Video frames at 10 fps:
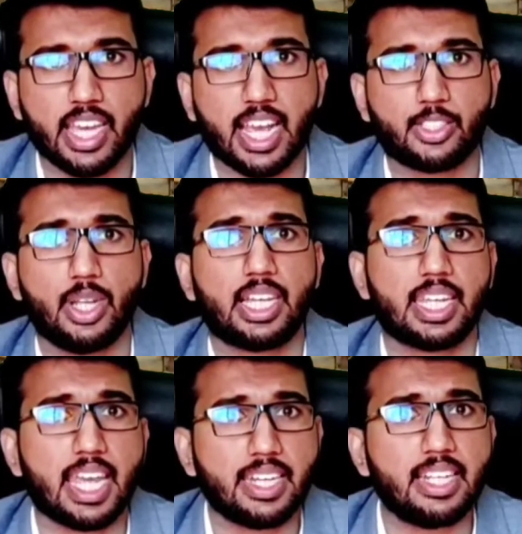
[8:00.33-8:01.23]
we are actually
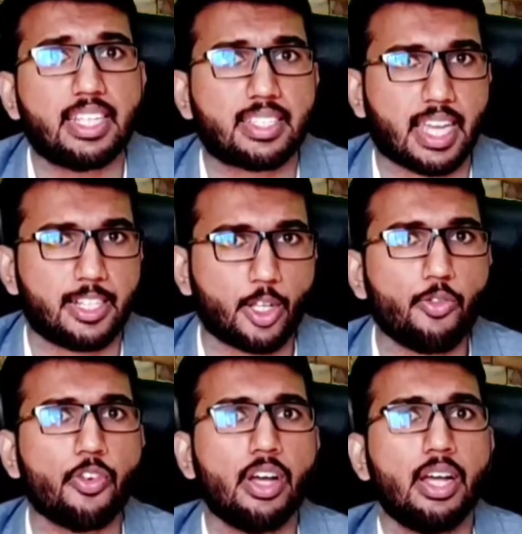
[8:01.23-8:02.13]
creating these kinds
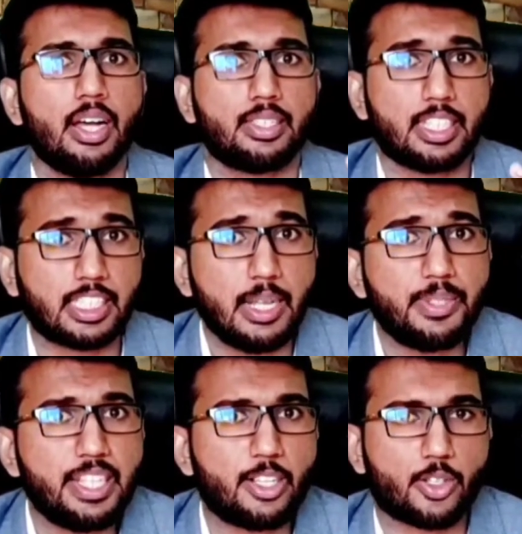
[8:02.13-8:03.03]
of
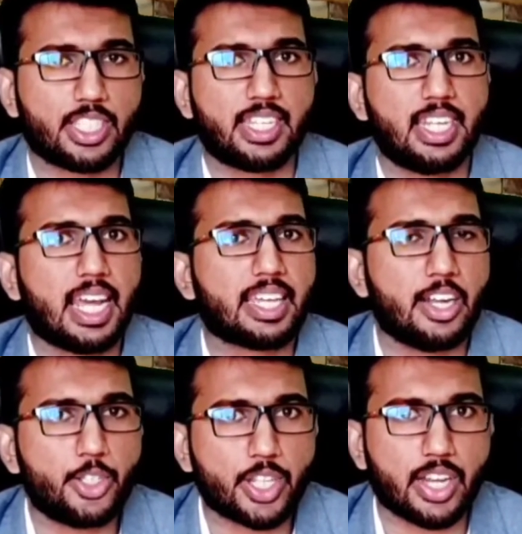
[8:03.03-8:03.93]
systems in the society like
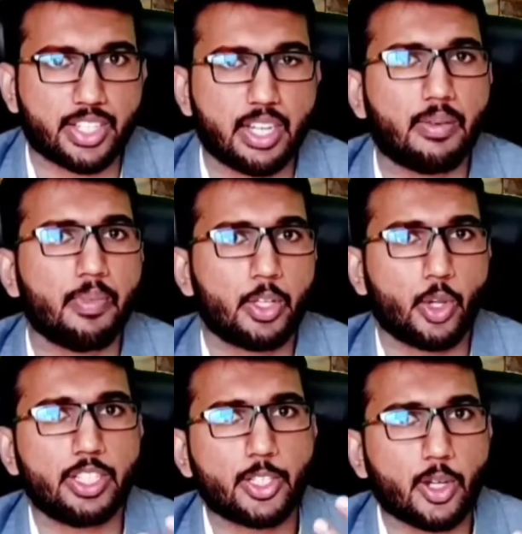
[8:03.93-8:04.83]
education.
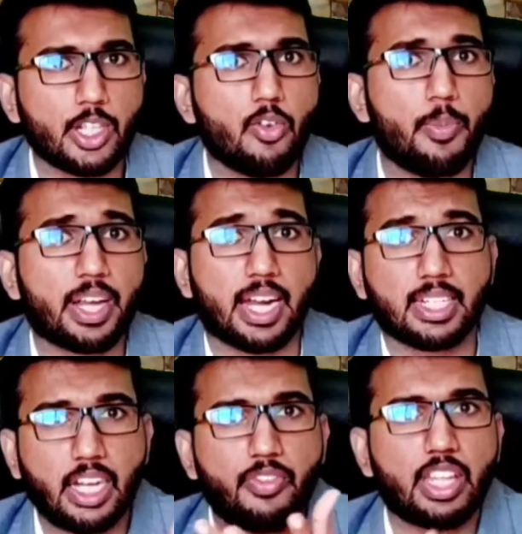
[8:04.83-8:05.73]
So education will be
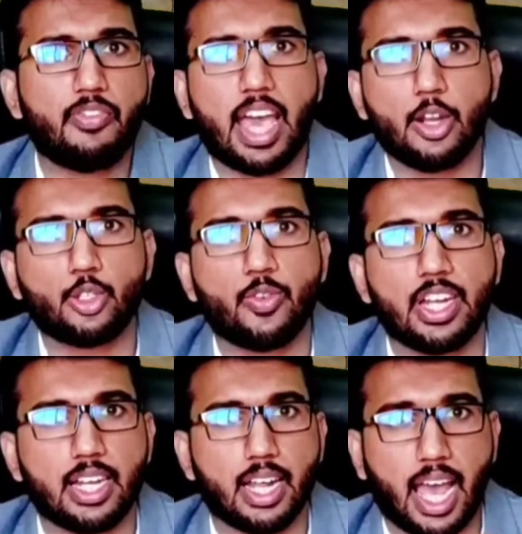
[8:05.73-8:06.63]
connected with the values
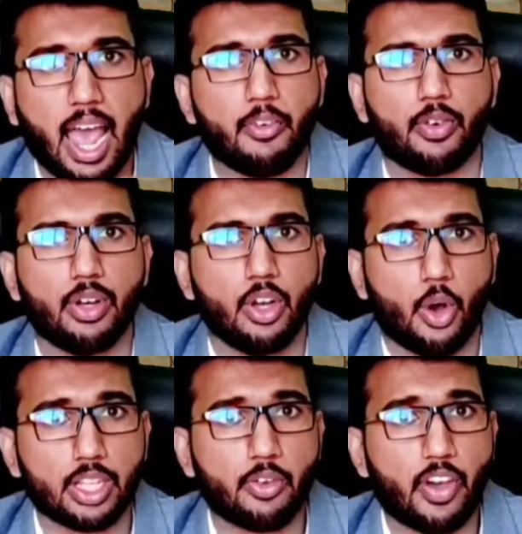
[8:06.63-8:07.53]
we have
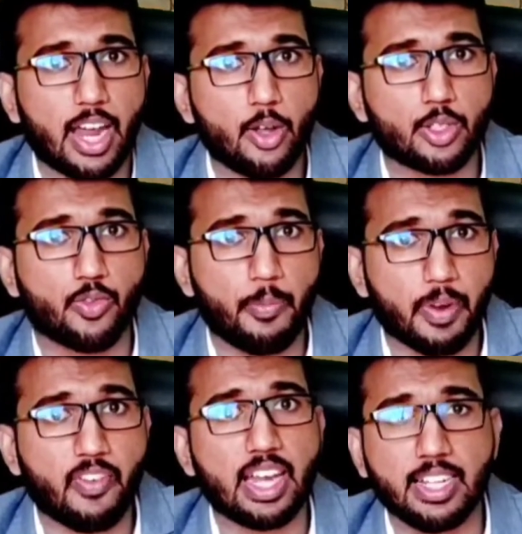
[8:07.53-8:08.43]
or the values we
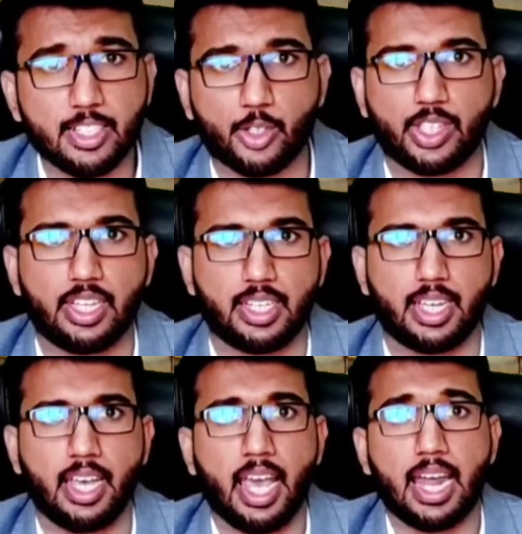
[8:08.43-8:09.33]
prevail in the
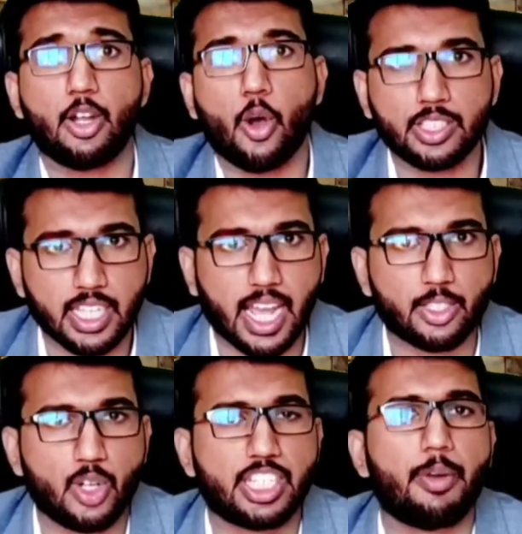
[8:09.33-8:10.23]
society, and laws are
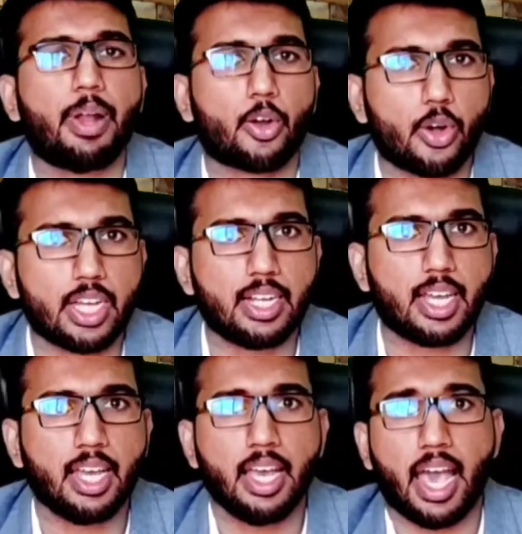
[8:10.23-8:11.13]
actually shaped
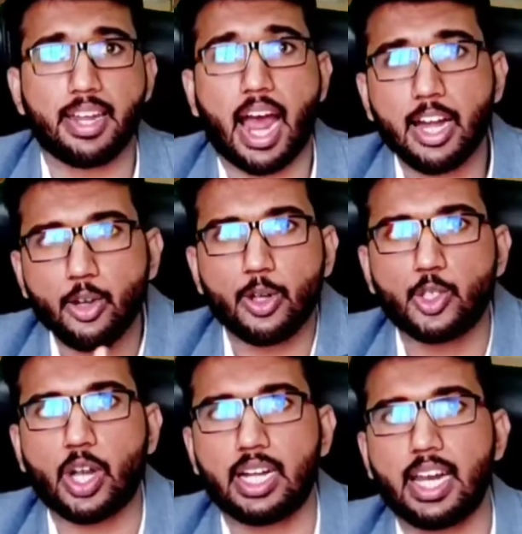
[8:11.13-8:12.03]
accordingly, and art
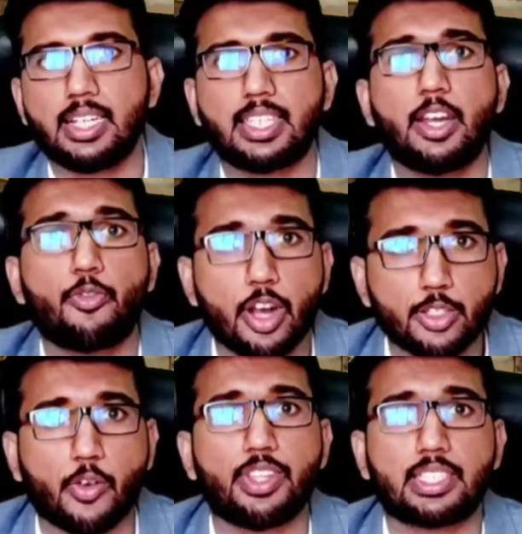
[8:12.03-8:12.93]
also contains the
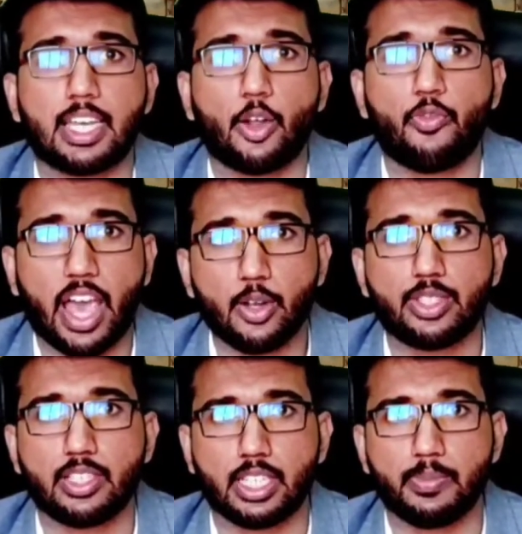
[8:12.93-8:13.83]
influence of this kind of
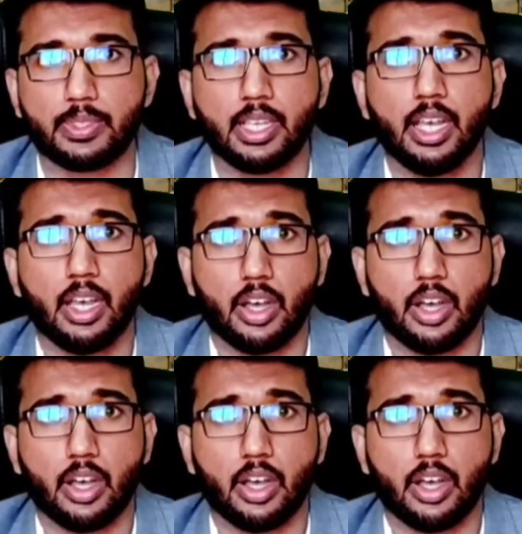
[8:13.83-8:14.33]
value systems.